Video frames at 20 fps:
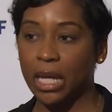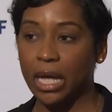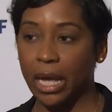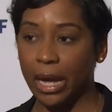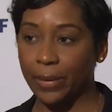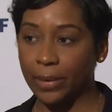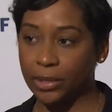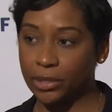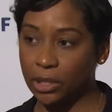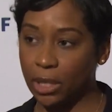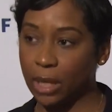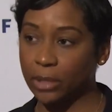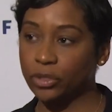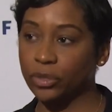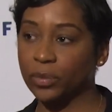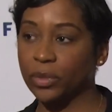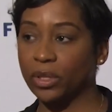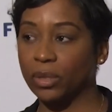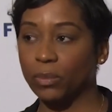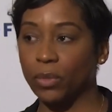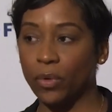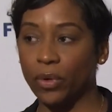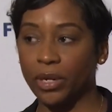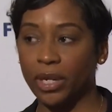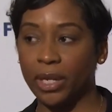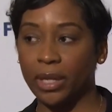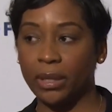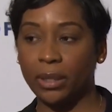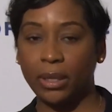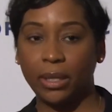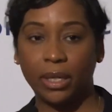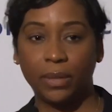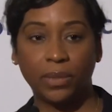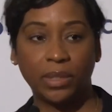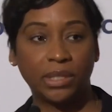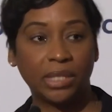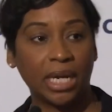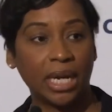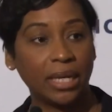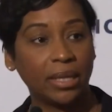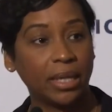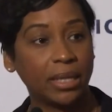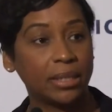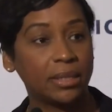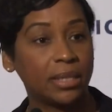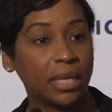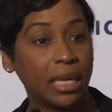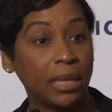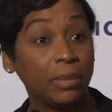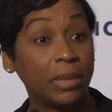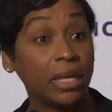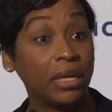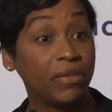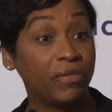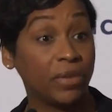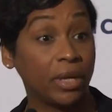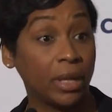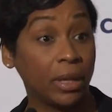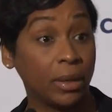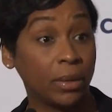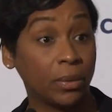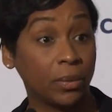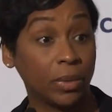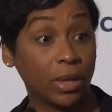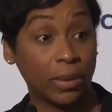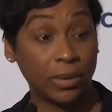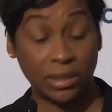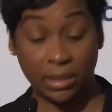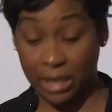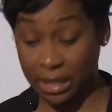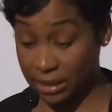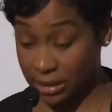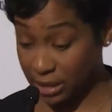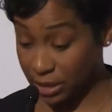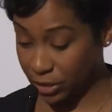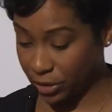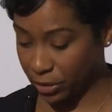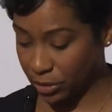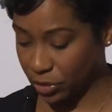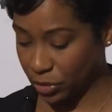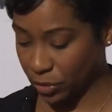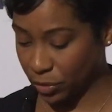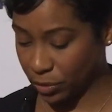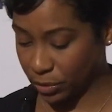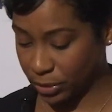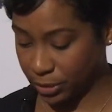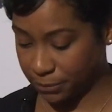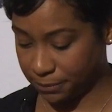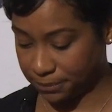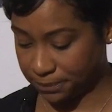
I would talk to him in the morning. He would die that same evening when I was 19 years old.